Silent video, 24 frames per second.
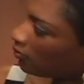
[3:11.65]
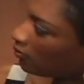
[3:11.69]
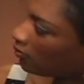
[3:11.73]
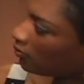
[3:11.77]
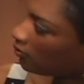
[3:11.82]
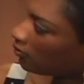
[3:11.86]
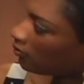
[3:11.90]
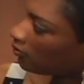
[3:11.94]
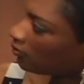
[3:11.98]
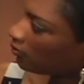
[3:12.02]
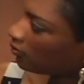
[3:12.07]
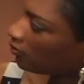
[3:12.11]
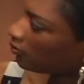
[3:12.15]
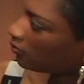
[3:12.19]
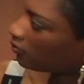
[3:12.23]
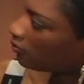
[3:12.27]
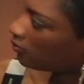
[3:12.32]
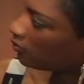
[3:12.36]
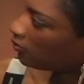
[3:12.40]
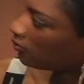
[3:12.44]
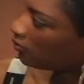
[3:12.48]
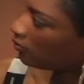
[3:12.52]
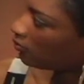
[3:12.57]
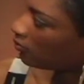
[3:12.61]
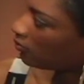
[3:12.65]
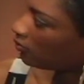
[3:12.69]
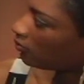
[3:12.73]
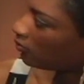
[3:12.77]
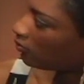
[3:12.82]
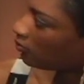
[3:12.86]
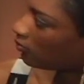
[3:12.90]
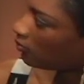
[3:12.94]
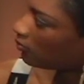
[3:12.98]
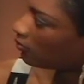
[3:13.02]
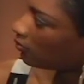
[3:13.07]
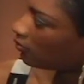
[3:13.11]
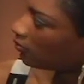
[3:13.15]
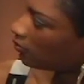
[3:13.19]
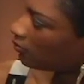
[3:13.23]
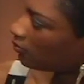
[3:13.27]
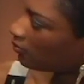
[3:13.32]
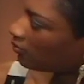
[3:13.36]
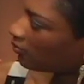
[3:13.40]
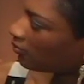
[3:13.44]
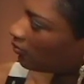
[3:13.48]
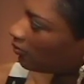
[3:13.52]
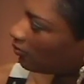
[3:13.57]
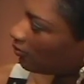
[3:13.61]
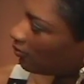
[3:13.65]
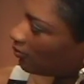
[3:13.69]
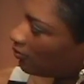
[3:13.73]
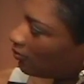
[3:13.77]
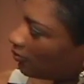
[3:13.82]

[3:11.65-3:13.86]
(silent)